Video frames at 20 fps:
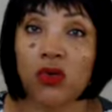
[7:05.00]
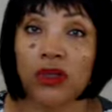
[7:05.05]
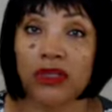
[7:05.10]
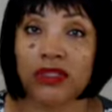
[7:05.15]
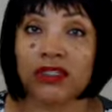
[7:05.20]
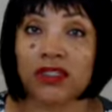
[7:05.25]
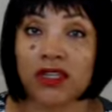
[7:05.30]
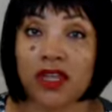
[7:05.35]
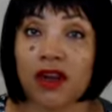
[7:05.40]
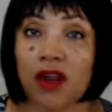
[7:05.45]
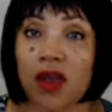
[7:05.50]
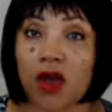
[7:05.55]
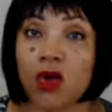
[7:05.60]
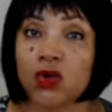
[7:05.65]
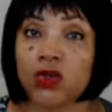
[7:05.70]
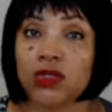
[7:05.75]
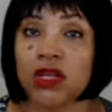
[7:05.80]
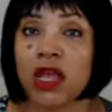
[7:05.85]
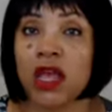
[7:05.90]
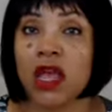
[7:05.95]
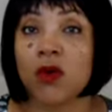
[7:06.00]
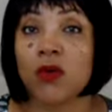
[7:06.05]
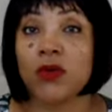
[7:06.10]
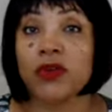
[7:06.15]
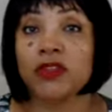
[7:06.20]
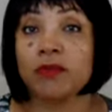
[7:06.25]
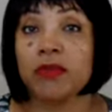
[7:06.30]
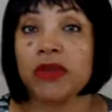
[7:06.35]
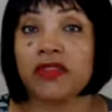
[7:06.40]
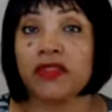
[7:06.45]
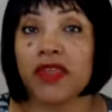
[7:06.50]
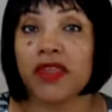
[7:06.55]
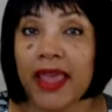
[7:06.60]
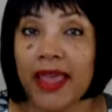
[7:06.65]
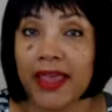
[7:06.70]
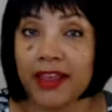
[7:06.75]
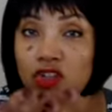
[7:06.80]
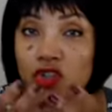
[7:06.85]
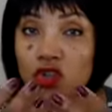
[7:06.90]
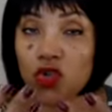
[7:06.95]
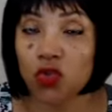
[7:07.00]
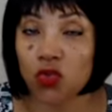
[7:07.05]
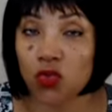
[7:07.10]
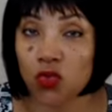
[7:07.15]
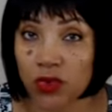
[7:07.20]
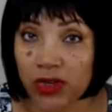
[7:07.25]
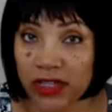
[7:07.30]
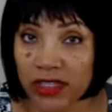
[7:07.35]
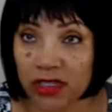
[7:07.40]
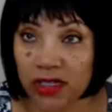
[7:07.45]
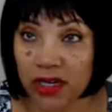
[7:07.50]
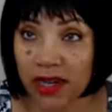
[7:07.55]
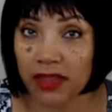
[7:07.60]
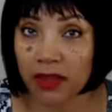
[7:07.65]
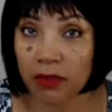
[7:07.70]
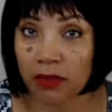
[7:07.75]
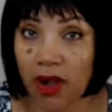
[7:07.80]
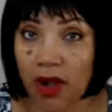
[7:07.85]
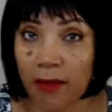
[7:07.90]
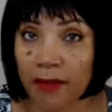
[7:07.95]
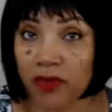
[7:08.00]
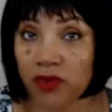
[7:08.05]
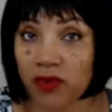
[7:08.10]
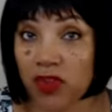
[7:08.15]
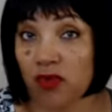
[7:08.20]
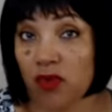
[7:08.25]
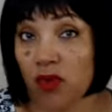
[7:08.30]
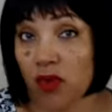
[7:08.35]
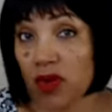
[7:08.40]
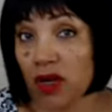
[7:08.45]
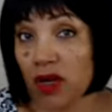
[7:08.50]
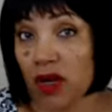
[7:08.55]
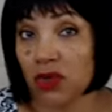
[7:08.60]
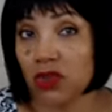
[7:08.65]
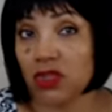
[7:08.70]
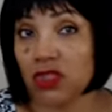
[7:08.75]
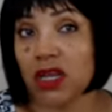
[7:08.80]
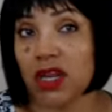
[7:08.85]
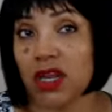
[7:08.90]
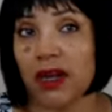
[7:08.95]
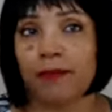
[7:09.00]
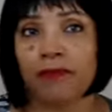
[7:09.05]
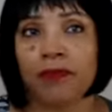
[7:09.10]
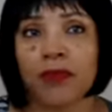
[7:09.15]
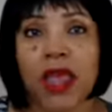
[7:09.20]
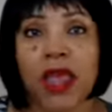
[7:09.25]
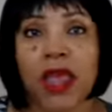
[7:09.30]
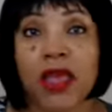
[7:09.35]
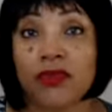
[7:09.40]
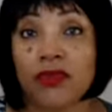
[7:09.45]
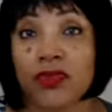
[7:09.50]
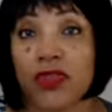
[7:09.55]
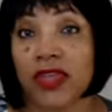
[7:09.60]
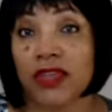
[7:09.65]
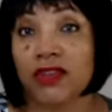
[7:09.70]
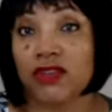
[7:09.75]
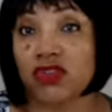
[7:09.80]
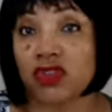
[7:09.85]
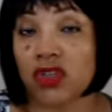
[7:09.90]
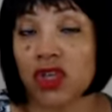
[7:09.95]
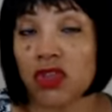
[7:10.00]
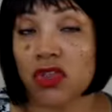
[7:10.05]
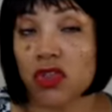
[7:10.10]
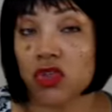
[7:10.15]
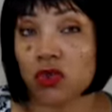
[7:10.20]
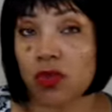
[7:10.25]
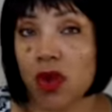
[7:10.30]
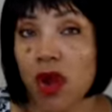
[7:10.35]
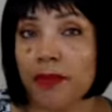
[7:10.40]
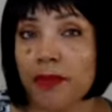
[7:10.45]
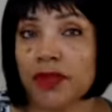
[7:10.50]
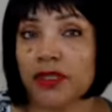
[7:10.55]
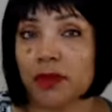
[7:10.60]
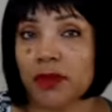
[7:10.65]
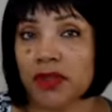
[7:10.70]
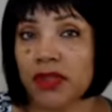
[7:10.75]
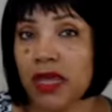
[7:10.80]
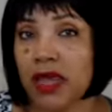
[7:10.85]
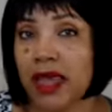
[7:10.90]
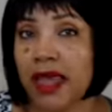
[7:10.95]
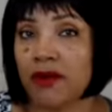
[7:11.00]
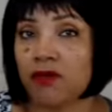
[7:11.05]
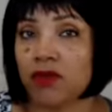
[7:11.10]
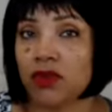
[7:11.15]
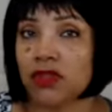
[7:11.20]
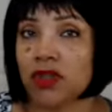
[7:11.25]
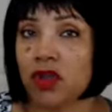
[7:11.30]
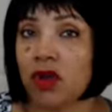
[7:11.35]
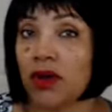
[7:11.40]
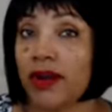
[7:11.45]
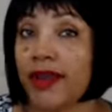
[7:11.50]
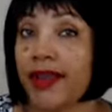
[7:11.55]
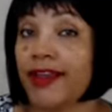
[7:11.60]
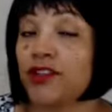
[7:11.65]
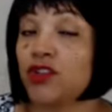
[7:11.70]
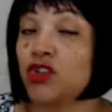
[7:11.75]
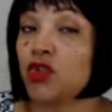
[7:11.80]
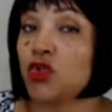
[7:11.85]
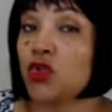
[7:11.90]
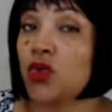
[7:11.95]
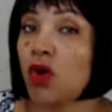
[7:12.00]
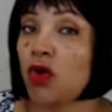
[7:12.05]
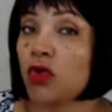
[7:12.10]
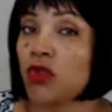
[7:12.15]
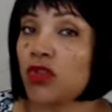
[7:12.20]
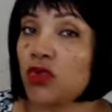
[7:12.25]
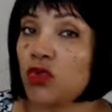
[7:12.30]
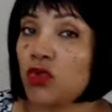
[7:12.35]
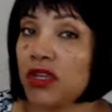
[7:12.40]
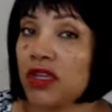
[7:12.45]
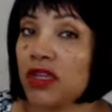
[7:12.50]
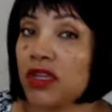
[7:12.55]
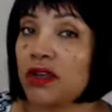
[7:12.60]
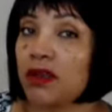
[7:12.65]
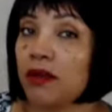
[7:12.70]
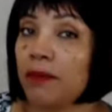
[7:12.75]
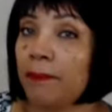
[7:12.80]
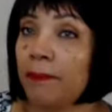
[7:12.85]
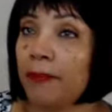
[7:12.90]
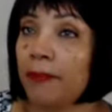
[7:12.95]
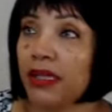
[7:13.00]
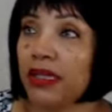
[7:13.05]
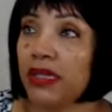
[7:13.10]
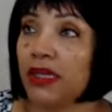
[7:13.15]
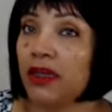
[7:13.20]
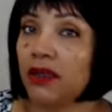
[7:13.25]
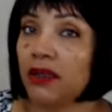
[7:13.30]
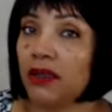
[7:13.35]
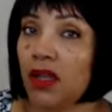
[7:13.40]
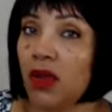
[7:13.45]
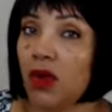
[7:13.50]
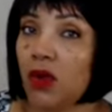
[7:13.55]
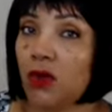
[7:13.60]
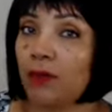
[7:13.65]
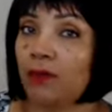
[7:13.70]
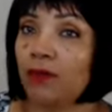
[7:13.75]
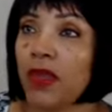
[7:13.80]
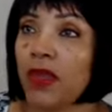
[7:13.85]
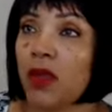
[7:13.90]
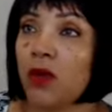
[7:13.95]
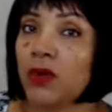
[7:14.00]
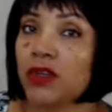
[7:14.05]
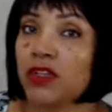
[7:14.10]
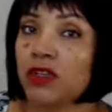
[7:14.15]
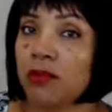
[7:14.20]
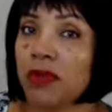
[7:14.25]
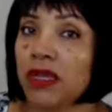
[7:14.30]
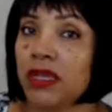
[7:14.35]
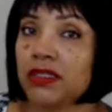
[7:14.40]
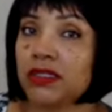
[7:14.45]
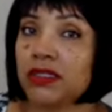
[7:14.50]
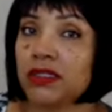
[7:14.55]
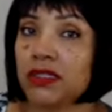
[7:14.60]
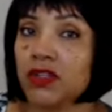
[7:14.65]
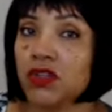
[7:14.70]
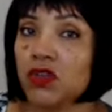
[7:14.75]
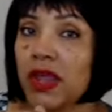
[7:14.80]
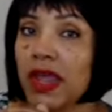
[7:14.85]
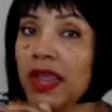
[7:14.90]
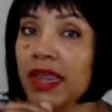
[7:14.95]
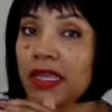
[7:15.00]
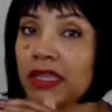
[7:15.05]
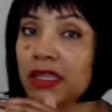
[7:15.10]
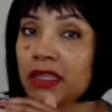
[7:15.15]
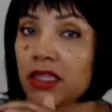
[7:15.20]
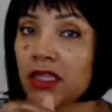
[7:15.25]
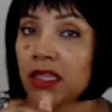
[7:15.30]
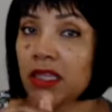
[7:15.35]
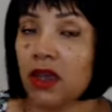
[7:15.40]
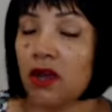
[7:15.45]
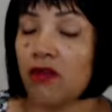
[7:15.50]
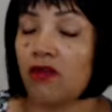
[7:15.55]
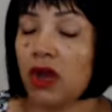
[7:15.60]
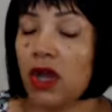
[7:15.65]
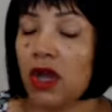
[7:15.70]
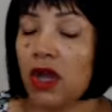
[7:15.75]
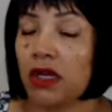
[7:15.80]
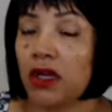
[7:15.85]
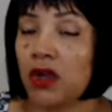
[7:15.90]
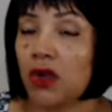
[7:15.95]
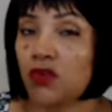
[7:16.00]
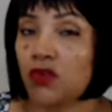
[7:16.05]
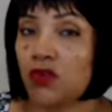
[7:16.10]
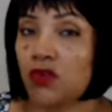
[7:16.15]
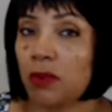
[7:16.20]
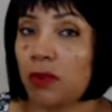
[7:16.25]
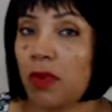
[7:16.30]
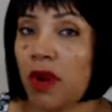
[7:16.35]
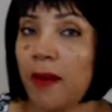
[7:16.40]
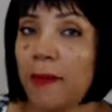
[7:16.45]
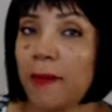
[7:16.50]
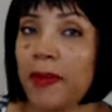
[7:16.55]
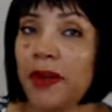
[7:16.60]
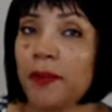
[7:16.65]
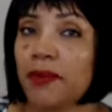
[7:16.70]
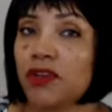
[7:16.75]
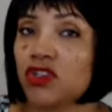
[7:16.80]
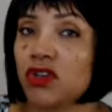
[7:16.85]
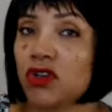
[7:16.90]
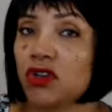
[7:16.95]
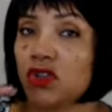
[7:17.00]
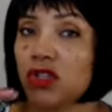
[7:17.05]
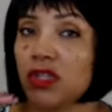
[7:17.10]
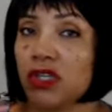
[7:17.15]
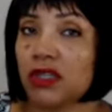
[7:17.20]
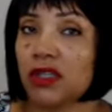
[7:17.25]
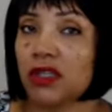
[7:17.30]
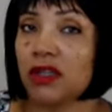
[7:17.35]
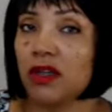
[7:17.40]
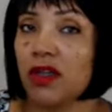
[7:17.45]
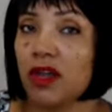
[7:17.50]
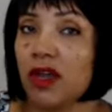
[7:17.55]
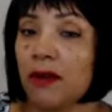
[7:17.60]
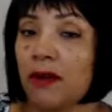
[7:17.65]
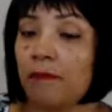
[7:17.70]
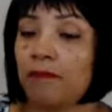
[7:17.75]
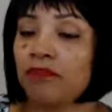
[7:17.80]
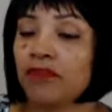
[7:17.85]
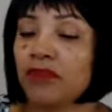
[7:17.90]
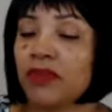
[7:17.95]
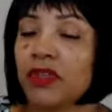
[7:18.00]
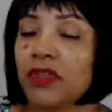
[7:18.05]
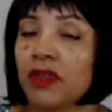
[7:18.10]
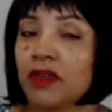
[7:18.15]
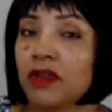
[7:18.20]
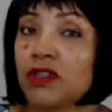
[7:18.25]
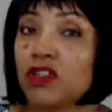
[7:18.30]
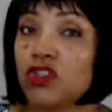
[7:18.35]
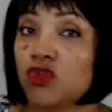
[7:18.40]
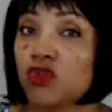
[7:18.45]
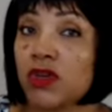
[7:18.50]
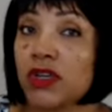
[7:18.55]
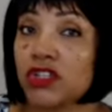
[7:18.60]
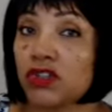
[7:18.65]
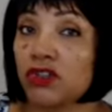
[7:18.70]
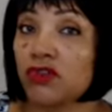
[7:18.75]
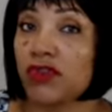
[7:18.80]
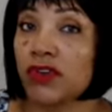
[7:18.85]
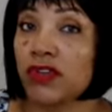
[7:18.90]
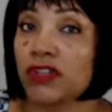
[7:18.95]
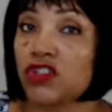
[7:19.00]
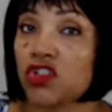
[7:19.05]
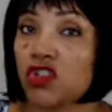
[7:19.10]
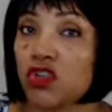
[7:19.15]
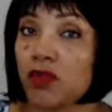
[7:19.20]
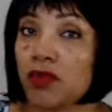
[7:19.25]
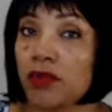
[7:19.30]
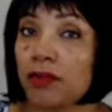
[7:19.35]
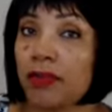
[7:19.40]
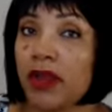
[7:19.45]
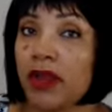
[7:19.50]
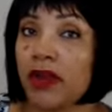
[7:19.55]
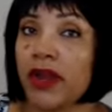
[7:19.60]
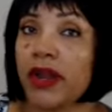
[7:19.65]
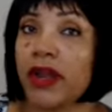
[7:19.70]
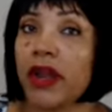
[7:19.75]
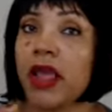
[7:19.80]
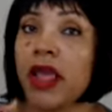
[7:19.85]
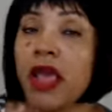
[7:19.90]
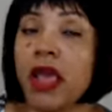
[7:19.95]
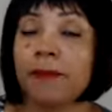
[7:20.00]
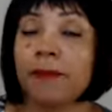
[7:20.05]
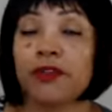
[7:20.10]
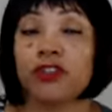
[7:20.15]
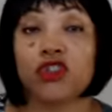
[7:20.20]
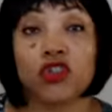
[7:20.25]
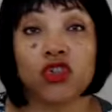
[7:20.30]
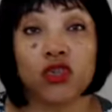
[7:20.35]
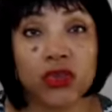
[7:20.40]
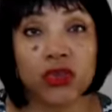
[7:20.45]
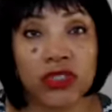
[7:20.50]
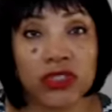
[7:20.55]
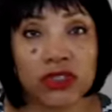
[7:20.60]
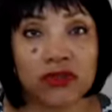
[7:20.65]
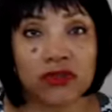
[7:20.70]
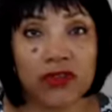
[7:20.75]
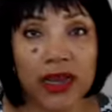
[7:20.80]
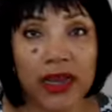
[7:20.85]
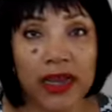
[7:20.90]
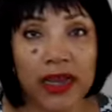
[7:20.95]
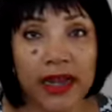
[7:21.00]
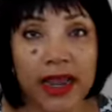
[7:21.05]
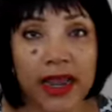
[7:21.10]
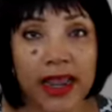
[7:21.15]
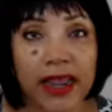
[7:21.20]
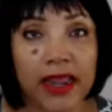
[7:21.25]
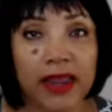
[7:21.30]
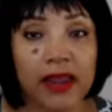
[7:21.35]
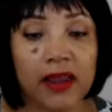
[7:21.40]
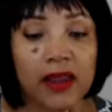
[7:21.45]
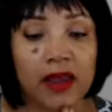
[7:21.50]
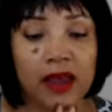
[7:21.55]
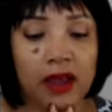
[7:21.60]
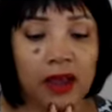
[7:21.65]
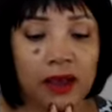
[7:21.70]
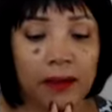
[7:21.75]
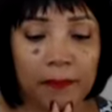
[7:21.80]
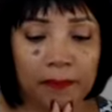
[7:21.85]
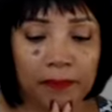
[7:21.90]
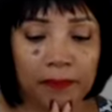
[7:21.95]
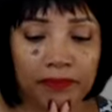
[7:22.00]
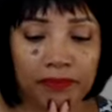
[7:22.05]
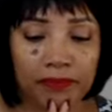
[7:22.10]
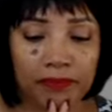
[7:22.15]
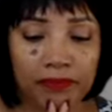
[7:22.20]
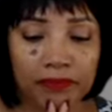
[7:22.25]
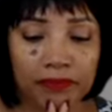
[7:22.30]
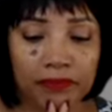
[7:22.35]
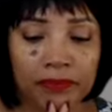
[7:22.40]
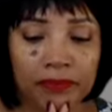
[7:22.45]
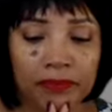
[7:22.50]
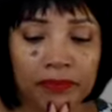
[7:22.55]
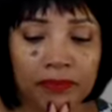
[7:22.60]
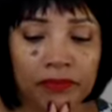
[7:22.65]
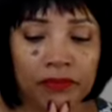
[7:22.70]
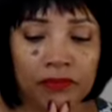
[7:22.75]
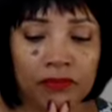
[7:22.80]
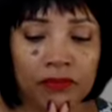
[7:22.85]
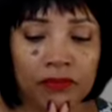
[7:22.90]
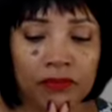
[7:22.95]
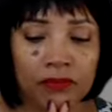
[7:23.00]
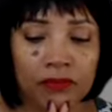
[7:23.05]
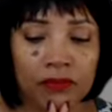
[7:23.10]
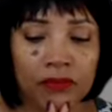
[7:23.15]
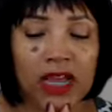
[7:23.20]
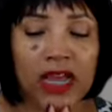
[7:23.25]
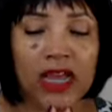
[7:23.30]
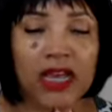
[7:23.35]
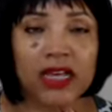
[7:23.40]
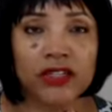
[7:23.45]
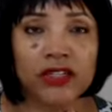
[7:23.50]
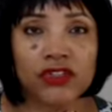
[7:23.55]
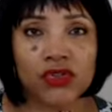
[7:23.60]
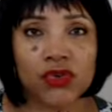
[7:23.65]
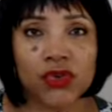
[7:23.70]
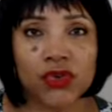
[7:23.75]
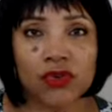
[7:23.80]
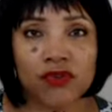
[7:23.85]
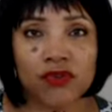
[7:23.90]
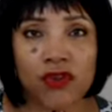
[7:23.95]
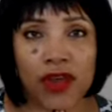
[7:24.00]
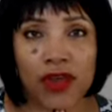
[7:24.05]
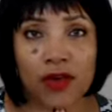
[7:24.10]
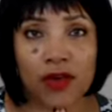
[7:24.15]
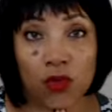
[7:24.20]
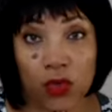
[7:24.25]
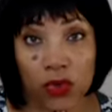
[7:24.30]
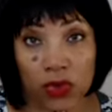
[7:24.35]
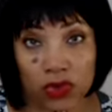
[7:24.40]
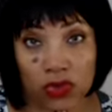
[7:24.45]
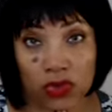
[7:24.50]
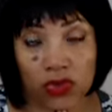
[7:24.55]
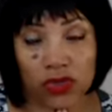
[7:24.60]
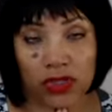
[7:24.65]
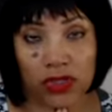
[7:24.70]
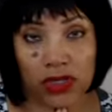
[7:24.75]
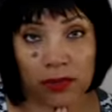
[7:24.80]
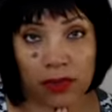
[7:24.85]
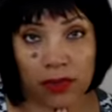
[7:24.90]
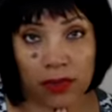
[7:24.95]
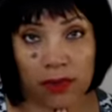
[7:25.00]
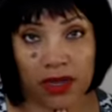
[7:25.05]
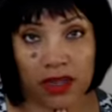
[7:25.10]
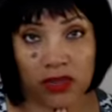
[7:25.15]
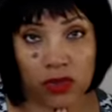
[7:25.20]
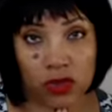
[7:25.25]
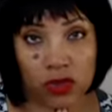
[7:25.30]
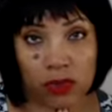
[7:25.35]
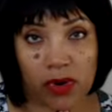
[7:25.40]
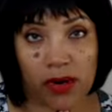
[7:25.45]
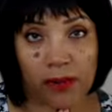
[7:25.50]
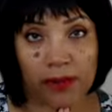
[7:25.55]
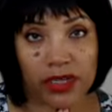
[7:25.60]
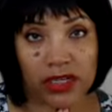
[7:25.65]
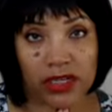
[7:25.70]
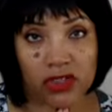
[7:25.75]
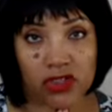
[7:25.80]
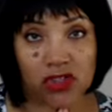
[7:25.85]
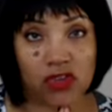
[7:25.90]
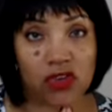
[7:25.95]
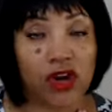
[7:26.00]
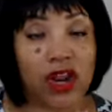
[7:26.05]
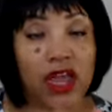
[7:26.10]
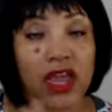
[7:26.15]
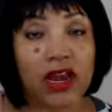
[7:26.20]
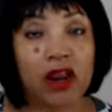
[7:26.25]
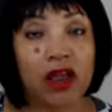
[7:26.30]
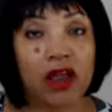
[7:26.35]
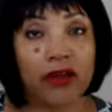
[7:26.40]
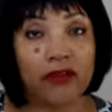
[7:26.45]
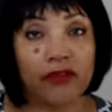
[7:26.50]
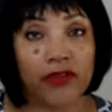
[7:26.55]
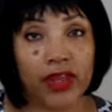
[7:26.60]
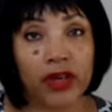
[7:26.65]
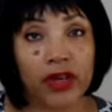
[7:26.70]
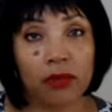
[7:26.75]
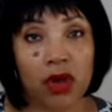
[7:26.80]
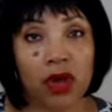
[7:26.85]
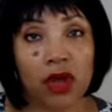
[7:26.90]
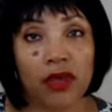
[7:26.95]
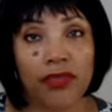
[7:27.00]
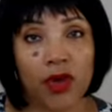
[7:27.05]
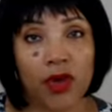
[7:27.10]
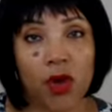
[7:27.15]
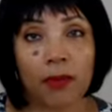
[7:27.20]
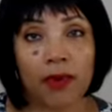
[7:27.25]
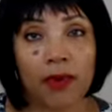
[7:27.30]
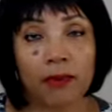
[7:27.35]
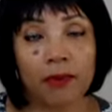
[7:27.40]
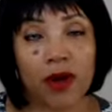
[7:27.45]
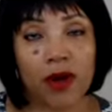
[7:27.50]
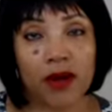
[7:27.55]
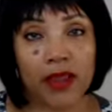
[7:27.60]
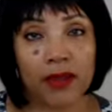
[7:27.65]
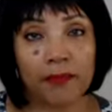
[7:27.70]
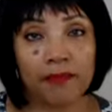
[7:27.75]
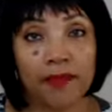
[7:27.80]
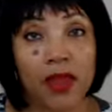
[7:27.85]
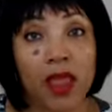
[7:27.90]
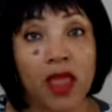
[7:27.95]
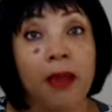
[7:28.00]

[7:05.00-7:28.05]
real estate owned, which means they had to retake the property if they foreclosed on it. They sell those properties, but they have what's called a 203B loan, which means you get the uh, loan for the property, but you also get the um, construction funds to repair it. But you do need to find a um, HUD certified realtor to help you buy those properties. They're not available on the open market.